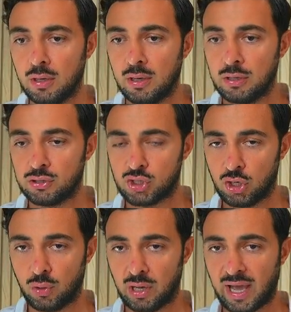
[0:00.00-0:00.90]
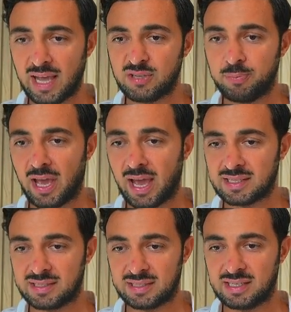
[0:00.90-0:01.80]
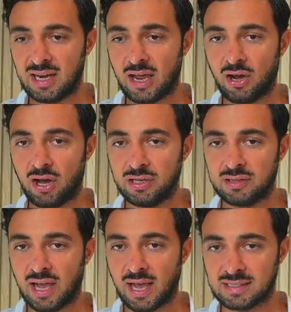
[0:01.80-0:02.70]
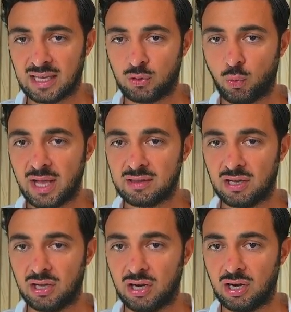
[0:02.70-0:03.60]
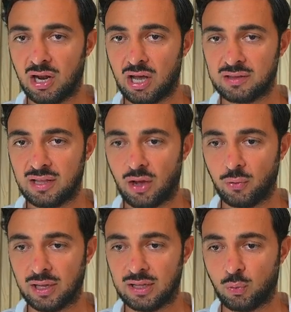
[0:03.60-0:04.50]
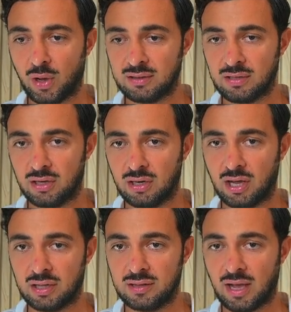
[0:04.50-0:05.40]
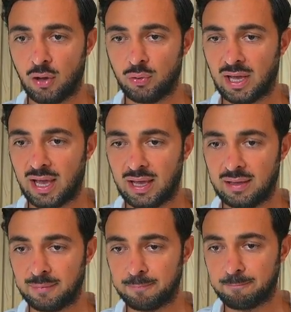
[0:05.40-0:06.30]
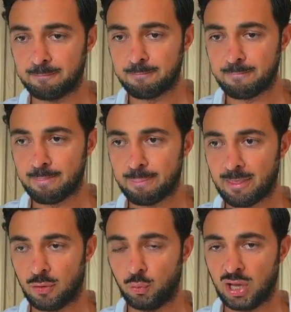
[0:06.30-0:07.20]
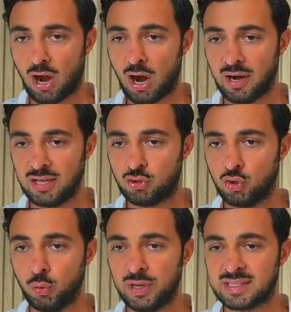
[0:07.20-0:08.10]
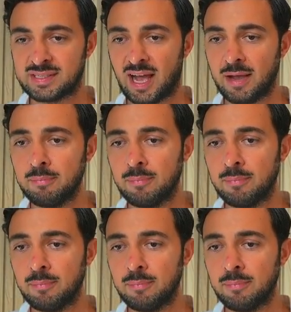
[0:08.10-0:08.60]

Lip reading: So SPX 6900, guys, it went a lot down. It went a lot down, and we are in 2 weeks time.